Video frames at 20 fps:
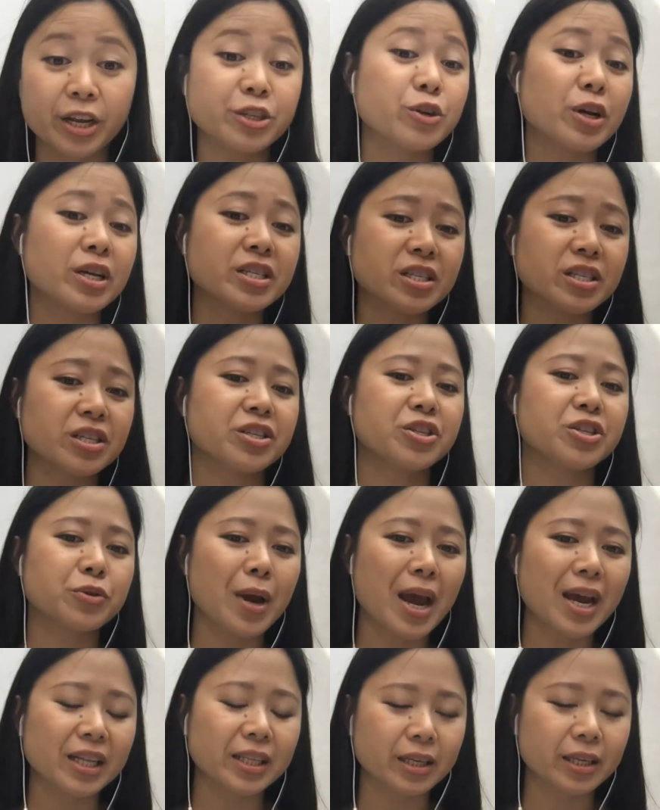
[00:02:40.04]
and addressed us
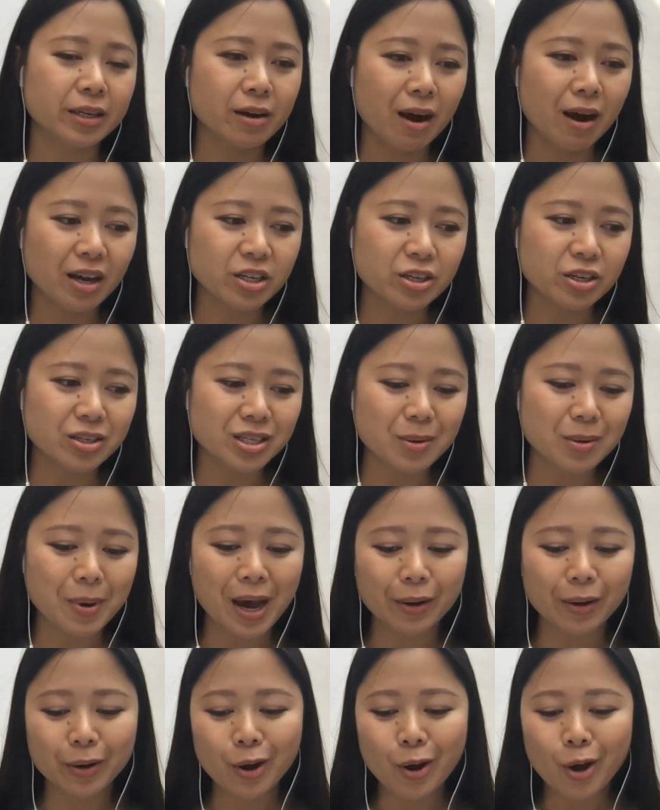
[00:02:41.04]
directly, not just
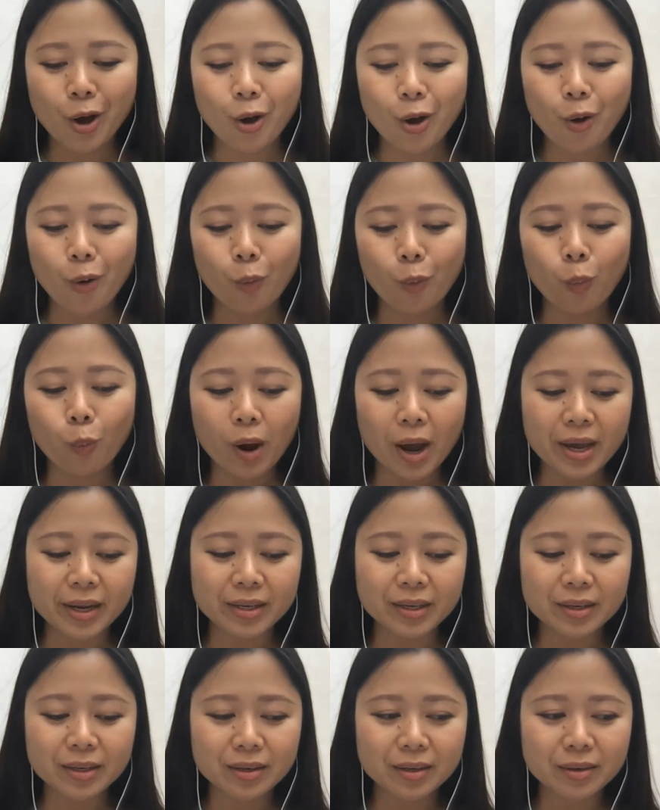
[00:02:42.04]
about
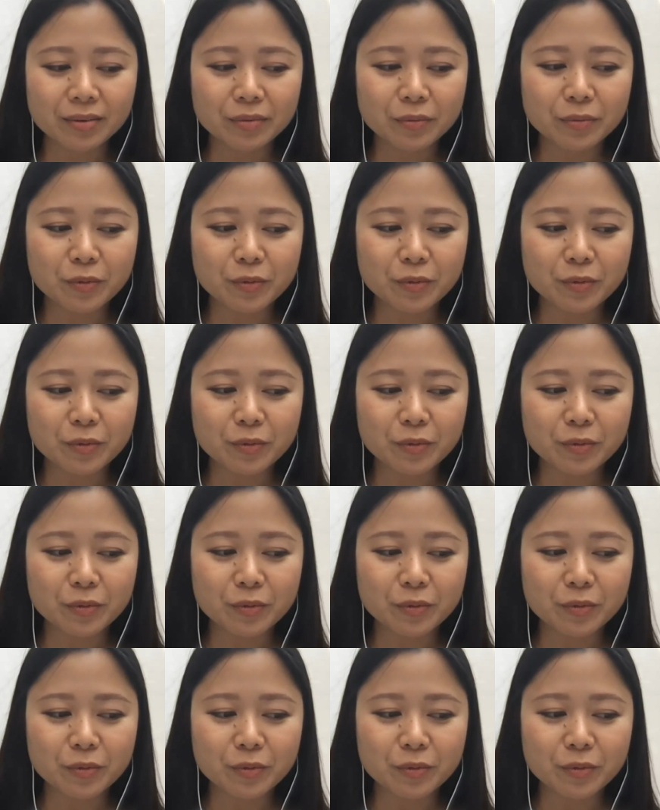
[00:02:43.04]
what